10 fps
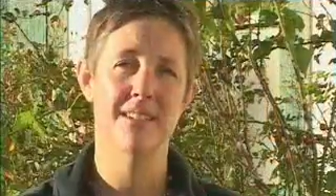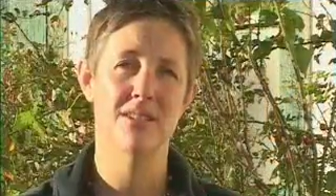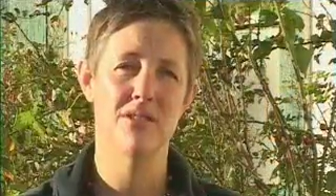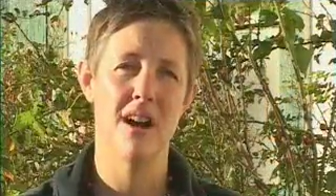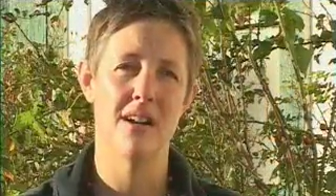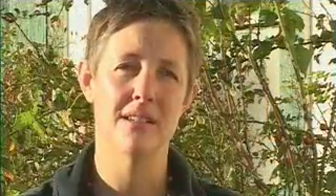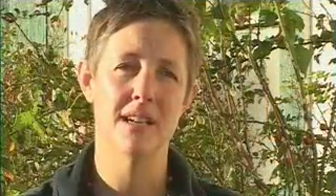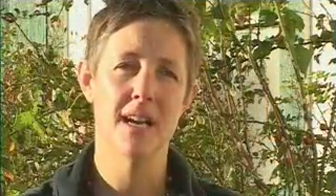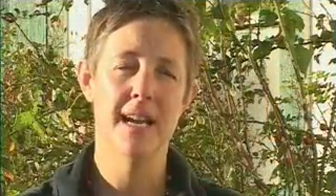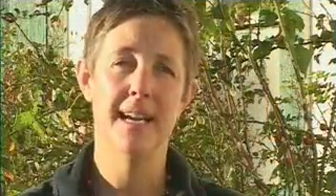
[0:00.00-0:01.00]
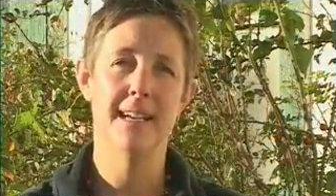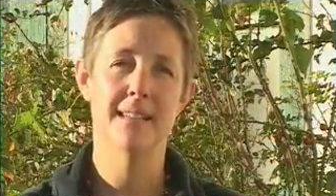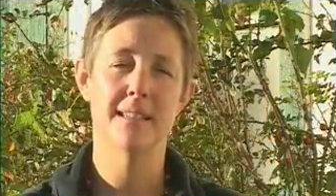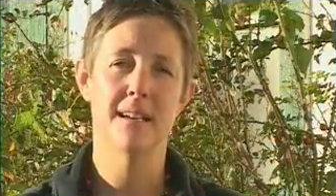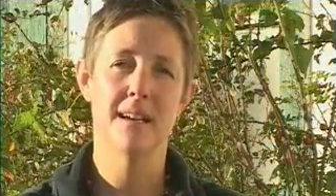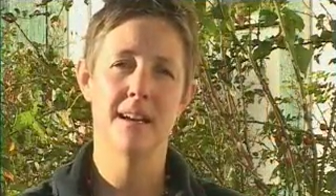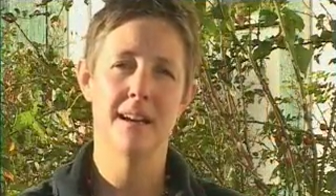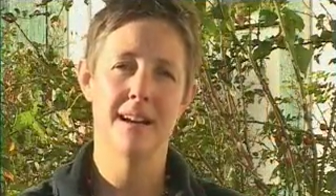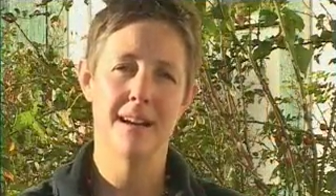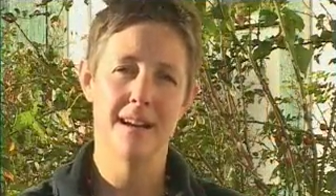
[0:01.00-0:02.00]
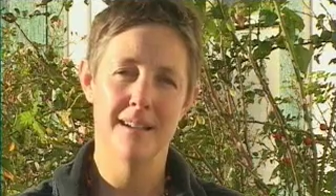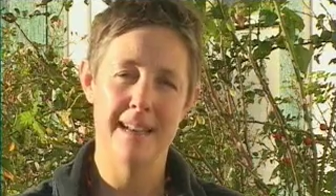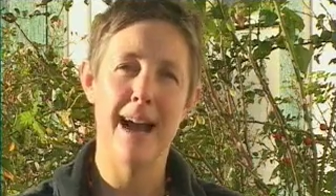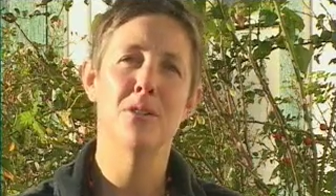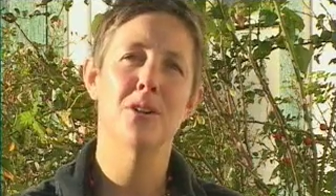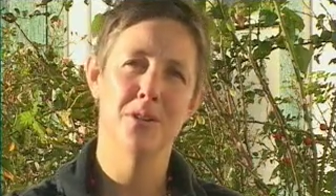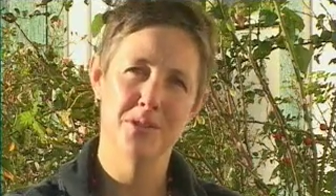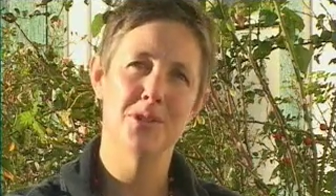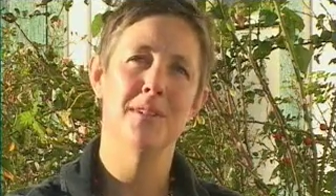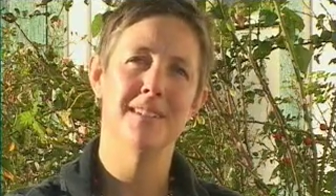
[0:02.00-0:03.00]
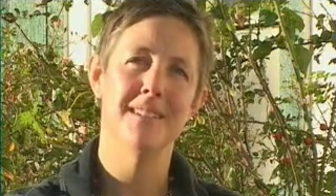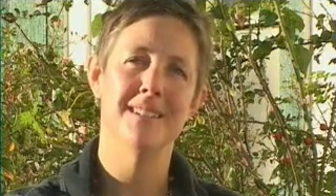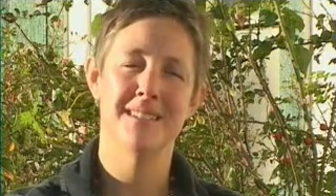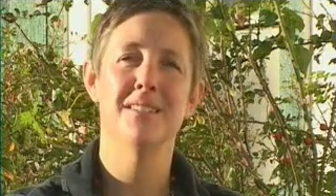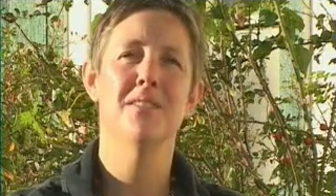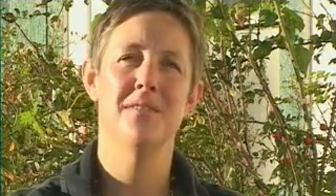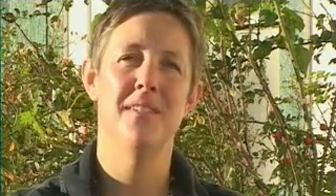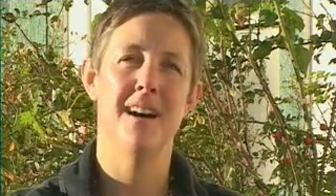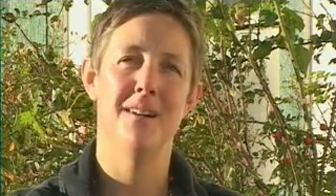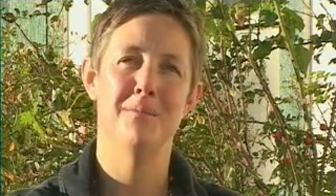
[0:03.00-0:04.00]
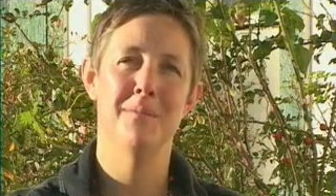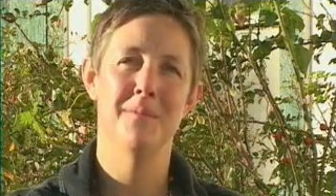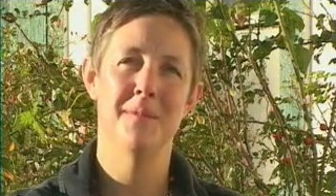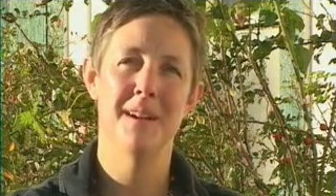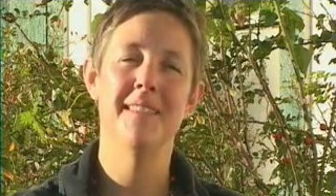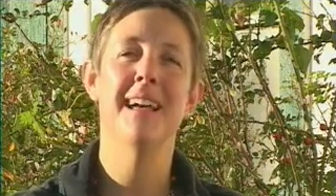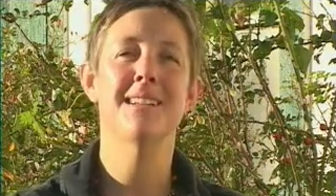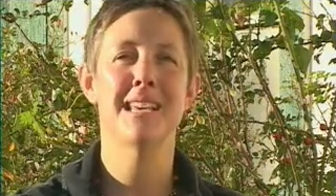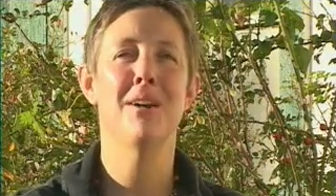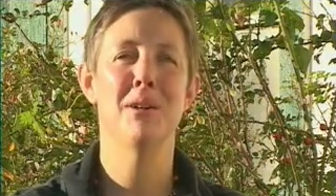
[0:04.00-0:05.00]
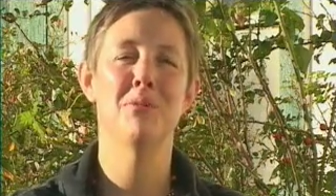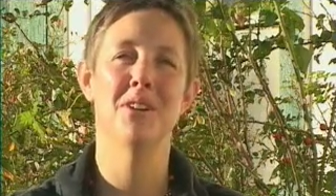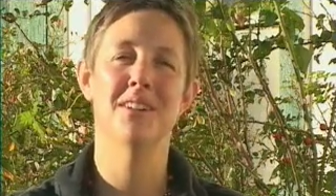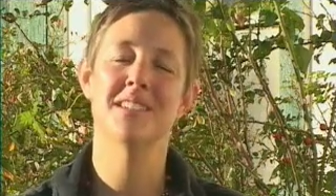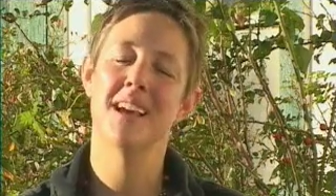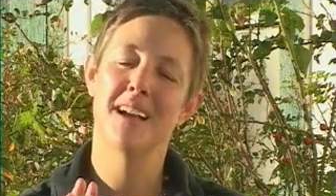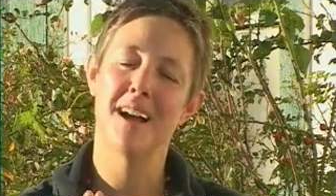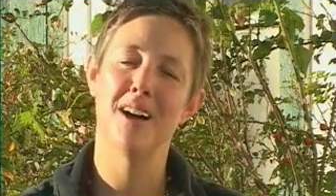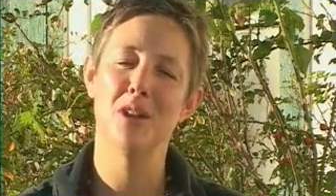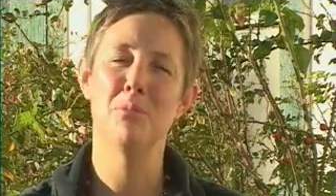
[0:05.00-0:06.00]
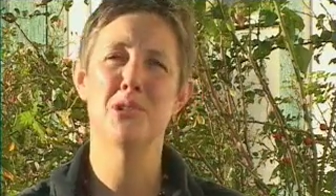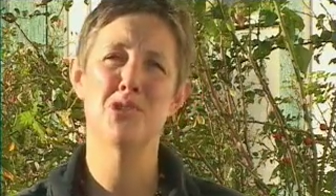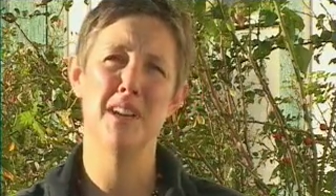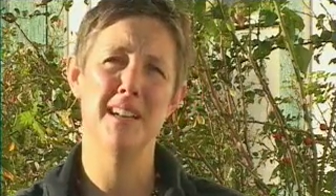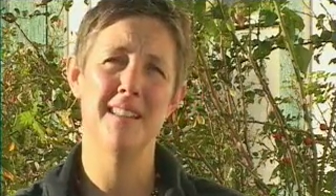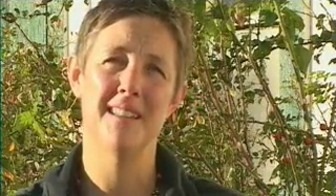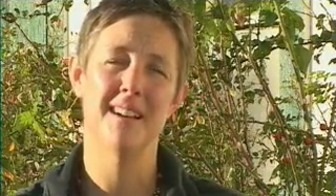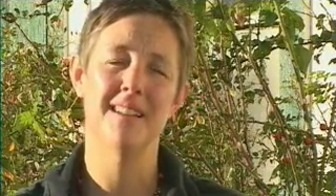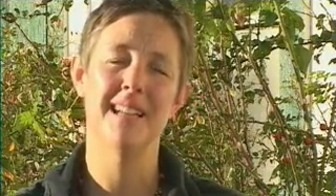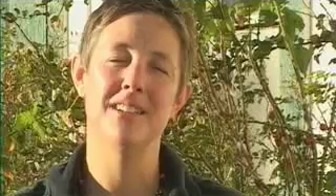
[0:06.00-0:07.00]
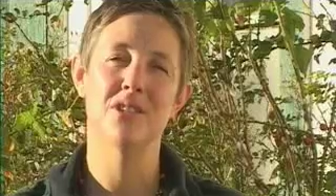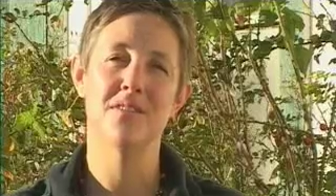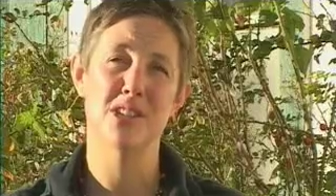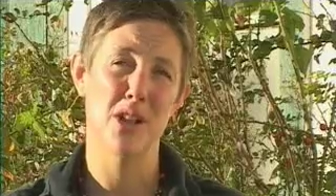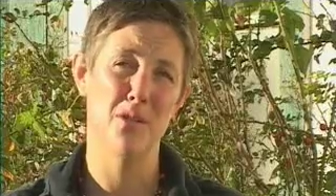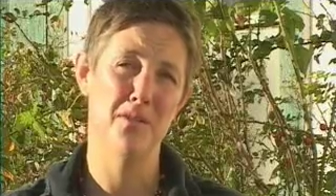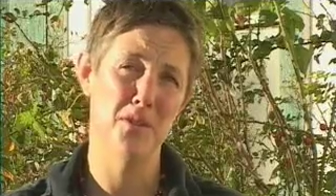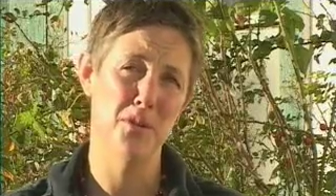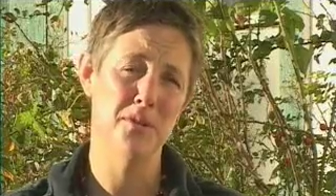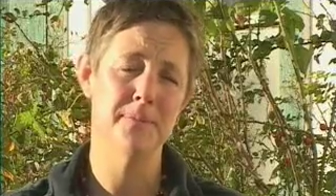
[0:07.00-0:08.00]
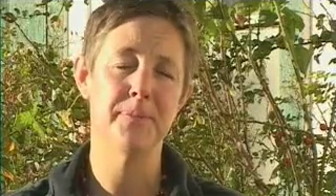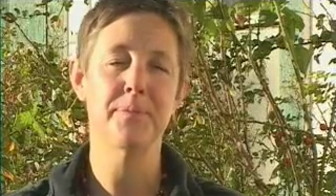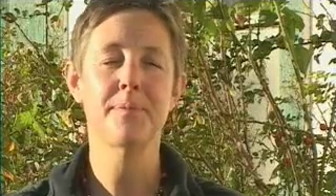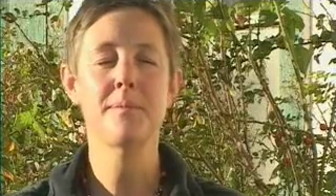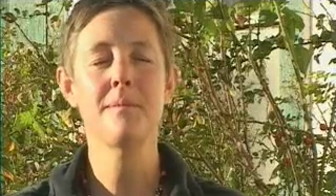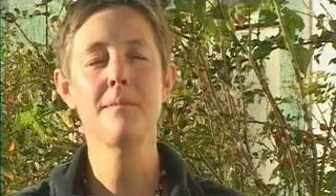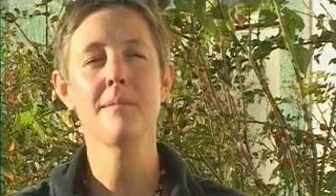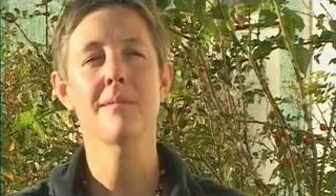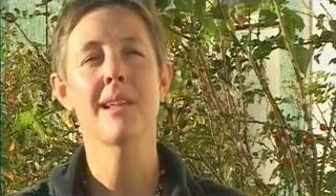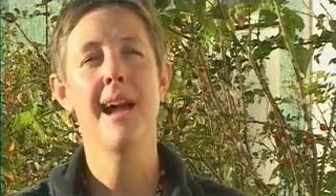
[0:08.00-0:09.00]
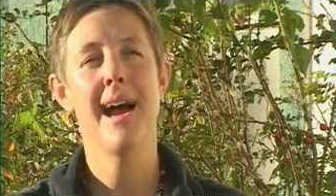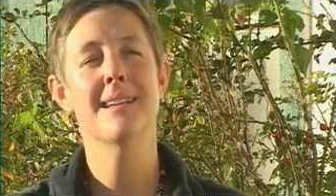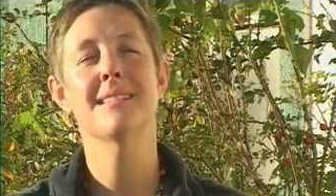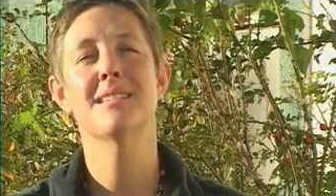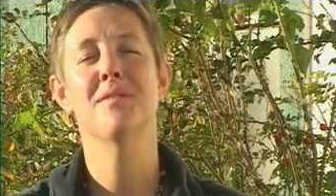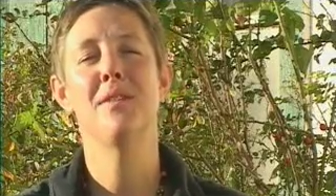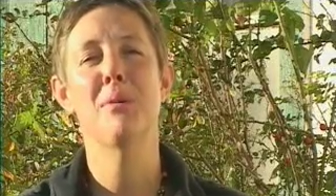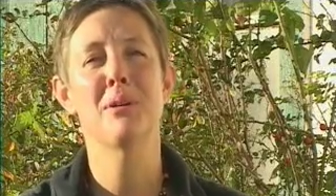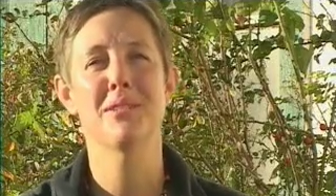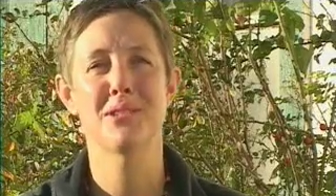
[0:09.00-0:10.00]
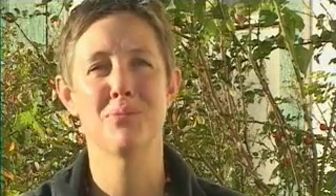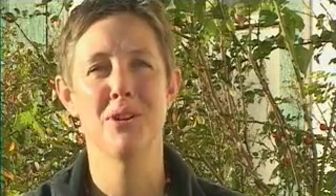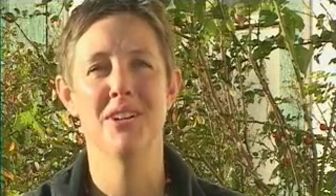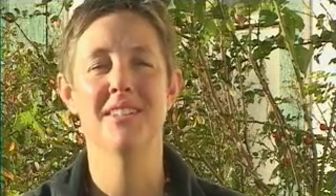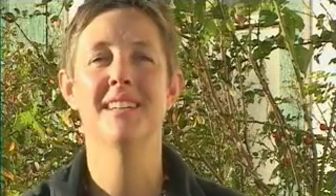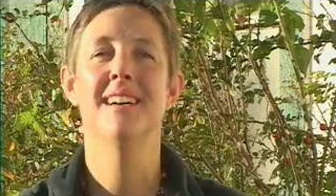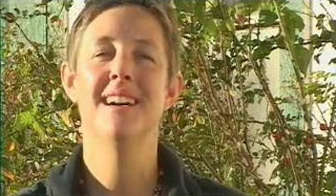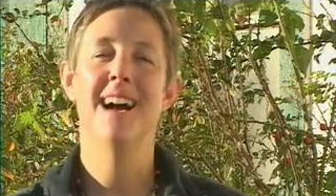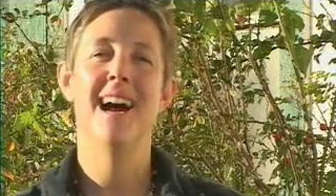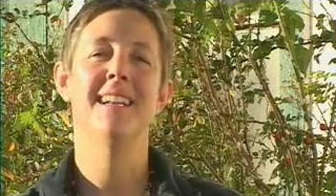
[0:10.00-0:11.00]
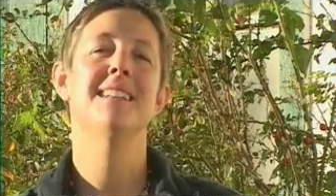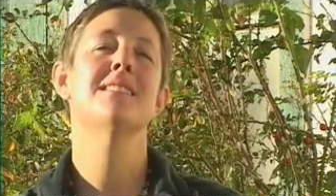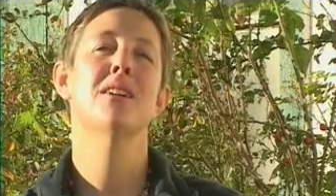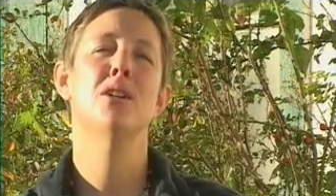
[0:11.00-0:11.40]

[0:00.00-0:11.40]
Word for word: get across is, now go and do it at another farm. And that's how it works. Carlo Petrini, the leader of Slow Food, has this fabulous word, and it's